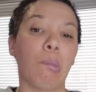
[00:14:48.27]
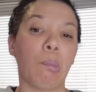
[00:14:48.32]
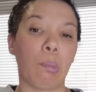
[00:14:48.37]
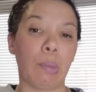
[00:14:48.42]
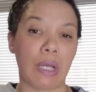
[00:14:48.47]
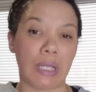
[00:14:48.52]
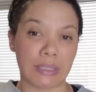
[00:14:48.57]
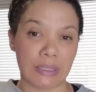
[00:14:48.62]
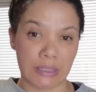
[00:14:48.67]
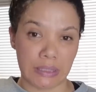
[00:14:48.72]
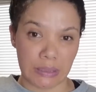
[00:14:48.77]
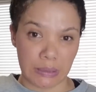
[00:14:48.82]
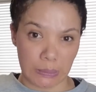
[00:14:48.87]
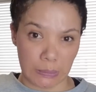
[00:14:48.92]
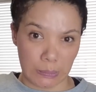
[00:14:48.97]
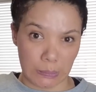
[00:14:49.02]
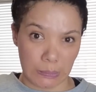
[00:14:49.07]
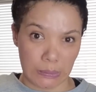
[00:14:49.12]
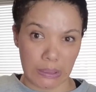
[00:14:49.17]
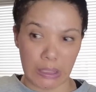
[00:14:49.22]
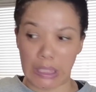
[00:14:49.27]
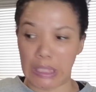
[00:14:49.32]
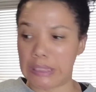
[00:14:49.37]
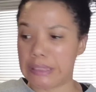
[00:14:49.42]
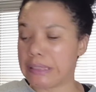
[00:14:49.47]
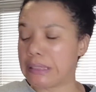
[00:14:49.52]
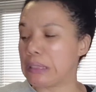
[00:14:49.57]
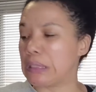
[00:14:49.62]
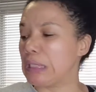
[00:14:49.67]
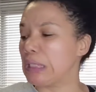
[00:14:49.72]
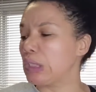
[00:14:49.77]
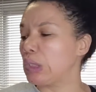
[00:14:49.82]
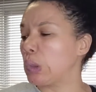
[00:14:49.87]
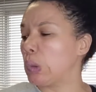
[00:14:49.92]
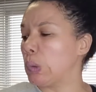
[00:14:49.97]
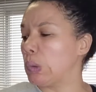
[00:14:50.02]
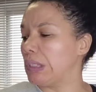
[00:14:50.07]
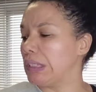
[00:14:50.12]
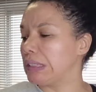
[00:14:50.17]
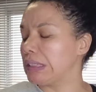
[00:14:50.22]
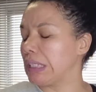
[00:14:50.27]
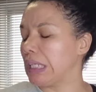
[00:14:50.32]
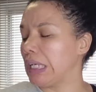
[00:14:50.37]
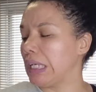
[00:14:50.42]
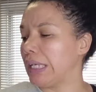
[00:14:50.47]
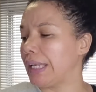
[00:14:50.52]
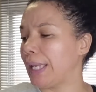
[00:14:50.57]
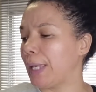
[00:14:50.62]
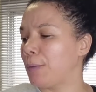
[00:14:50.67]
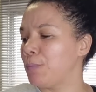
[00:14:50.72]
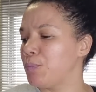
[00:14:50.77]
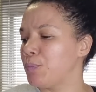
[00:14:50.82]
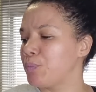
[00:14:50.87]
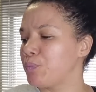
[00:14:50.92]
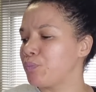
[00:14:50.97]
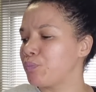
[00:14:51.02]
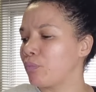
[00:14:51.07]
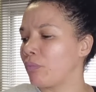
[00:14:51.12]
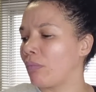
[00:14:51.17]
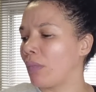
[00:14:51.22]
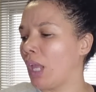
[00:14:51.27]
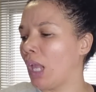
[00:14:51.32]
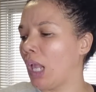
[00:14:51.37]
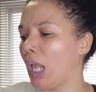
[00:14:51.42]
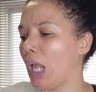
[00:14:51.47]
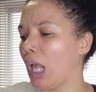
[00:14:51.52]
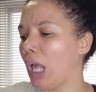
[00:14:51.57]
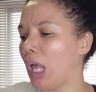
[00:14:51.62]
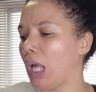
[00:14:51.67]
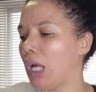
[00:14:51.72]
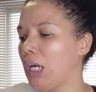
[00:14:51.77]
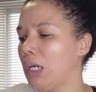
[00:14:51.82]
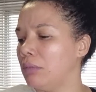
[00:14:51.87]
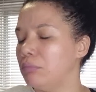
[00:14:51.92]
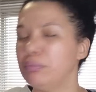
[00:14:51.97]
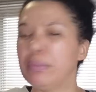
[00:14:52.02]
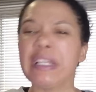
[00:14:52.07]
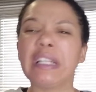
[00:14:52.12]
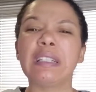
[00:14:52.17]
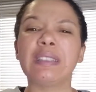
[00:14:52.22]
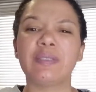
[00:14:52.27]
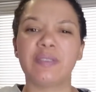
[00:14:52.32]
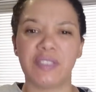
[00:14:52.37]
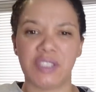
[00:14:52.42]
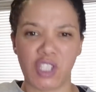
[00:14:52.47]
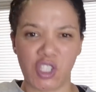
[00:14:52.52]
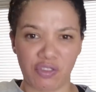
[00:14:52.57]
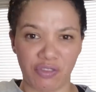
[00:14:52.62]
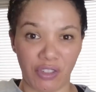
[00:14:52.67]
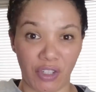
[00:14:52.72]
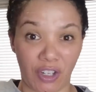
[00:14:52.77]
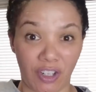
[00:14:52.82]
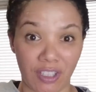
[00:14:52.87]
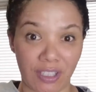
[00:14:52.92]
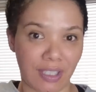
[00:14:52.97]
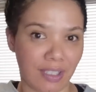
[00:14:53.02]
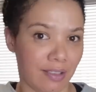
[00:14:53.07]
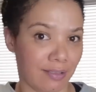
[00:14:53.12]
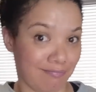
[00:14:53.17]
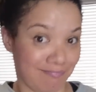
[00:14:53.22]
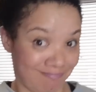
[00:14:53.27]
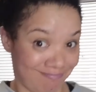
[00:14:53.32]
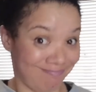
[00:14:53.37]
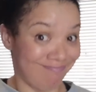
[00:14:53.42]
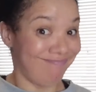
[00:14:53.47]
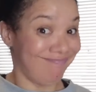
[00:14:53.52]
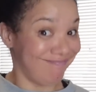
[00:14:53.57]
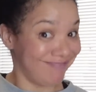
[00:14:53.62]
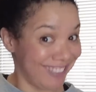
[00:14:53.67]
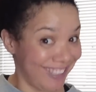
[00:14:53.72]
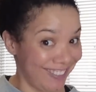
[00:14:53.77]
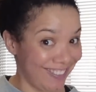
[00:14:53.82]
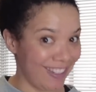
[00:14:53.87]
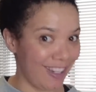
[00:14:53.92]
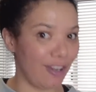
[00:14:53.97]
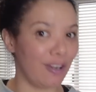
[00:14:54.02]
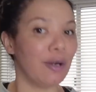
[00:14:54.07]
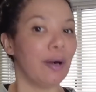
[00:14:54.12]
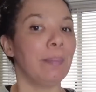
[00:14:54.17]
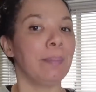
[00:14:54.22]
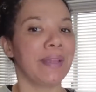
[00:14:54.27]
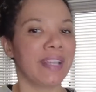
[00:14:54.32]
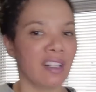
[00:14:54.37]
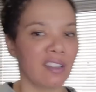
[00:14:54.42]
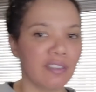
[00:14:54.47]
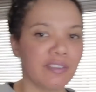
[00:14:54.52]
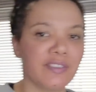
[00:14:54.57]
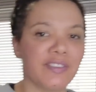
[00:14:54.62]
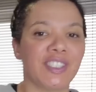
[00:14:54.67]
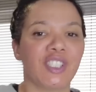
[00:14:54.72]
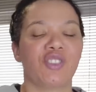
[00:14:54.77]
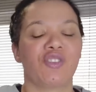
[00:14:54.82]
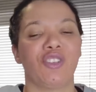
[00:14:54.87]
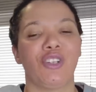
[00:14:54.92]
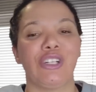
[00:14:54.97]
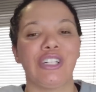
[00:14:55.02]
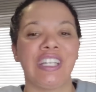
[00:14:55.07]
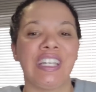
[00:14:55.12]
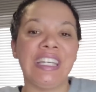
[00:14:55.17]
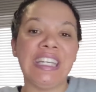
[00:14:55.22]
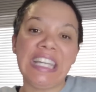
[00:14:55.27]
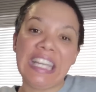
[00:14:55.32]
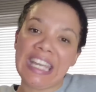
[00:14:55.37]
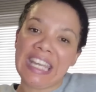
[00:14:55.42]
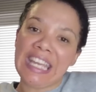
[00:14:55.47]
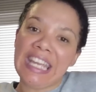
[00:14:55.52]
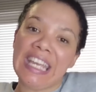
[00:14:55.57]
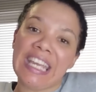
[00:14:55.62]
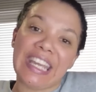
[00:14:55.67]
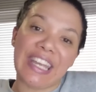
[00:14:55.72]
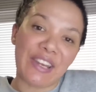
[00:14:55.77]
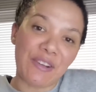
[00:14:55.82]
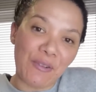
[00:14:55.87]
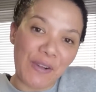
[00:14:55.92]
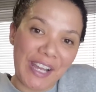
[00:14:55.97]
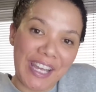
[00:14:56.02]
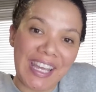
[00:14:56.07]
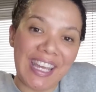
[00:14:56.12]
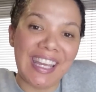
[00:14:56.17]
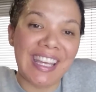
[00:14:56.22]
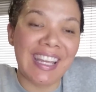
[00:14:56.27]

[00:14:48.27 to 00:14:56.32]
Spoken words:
but let's call it a pickled fish vlog. You know, pickled fish vlog. Anyway,